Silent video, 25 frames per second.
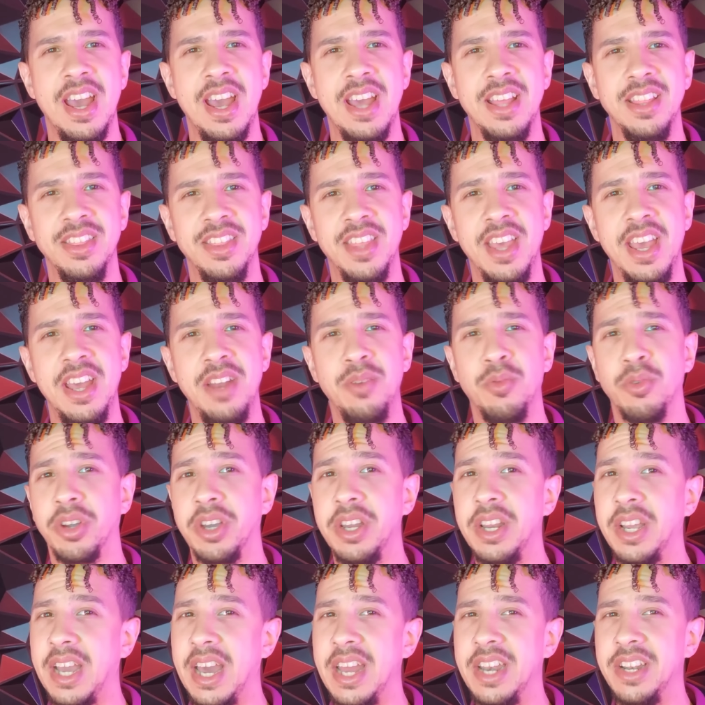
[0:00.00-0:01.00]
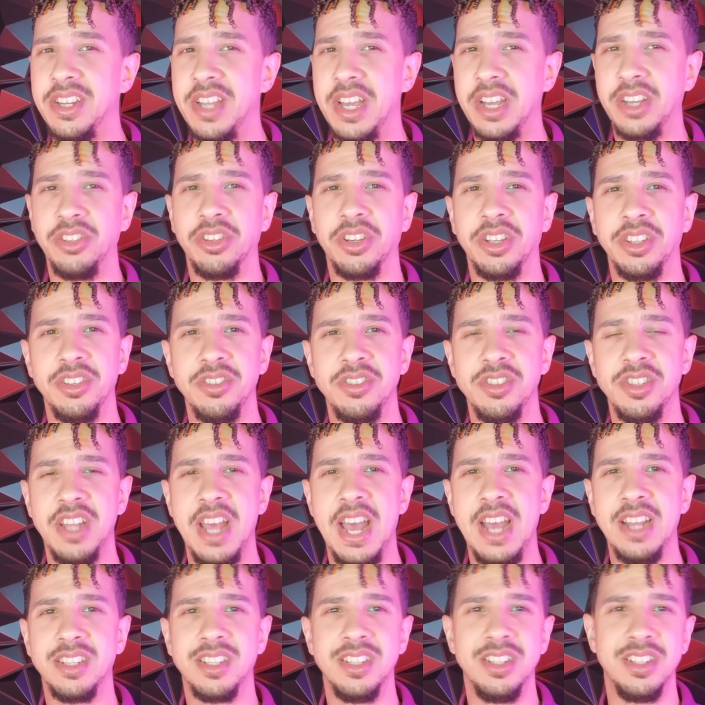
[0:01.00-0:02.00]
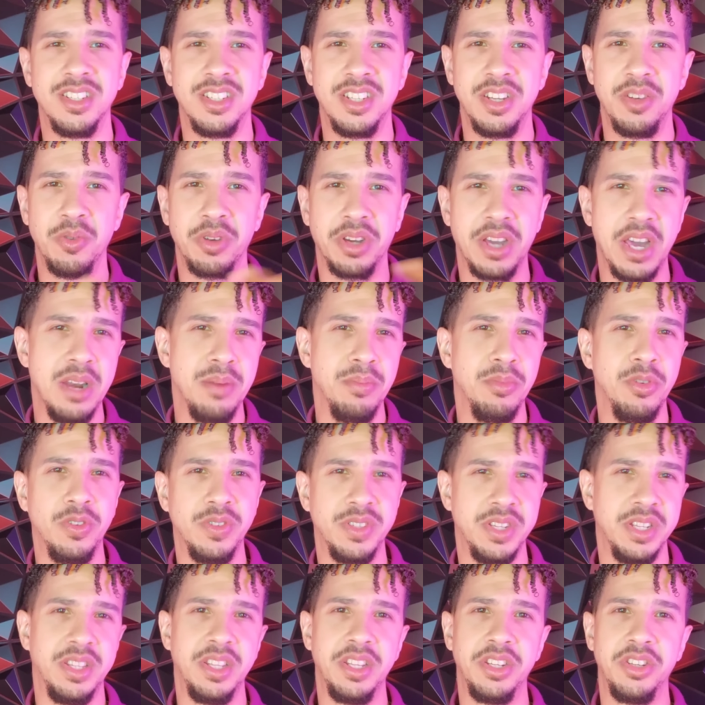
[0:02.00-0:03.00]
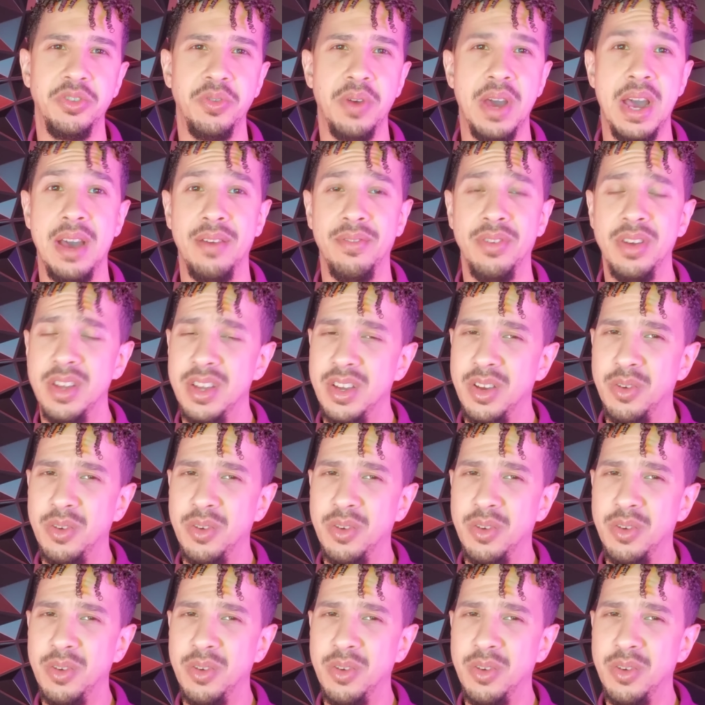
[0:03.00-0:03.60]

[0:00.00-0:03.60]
and then we're going to kind of take a look at their stats and see what kind of moves that they do have.